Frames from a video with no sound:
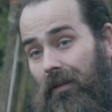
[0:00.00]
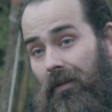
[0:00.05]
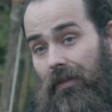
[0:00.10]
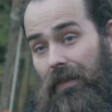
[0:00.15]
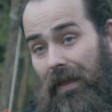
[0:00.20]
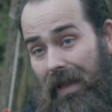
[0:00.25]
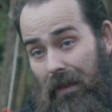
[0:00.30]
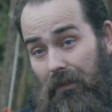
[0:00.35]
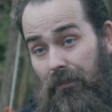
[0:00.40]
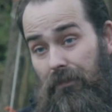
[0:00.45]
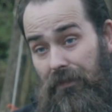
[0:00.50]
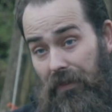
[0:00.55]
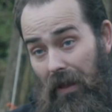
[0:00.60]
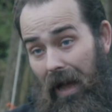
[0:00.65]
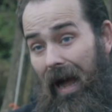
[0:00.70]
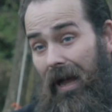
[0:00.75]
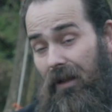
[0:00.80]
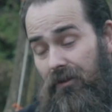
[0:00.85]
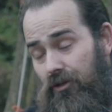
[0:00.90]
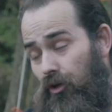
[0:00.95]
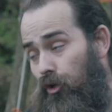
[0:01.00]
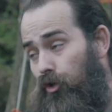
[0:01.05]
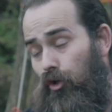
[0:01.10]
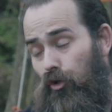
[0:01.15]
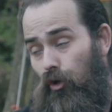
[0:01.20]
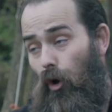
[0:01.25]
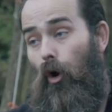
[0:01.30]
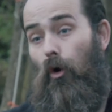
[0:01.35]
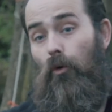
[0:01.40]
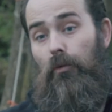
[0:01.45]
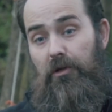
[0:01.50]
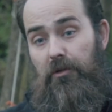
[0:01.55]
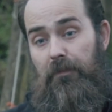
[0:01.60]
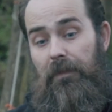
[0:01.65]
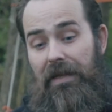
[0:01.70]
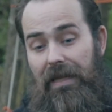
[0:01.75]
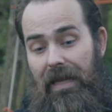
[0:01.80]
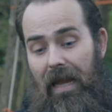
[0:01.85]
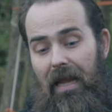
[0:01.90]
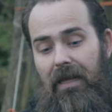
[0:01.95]
The answer should always
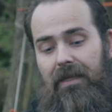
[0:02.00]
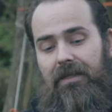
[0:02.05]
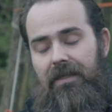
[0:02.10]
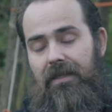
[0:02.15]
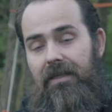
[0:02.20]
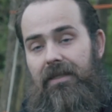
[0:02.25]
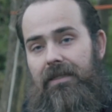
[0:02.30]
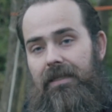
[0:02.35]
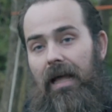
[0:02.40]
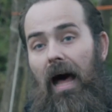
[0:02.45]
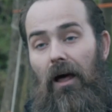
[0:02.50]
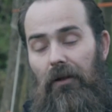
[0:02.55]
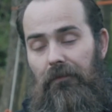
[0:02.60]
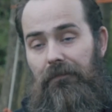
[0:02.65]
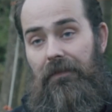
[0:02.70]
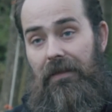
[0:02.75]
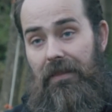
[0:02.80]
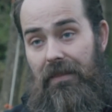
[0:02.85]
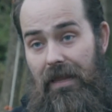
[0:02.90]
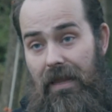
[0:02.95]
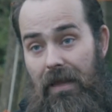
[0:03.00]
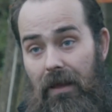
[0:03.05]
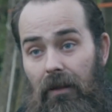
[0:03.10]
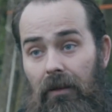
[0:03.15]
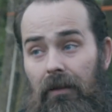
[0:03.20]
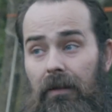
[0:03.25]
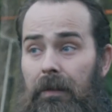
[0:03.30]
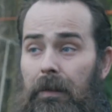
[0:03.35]
be yes. Start for there,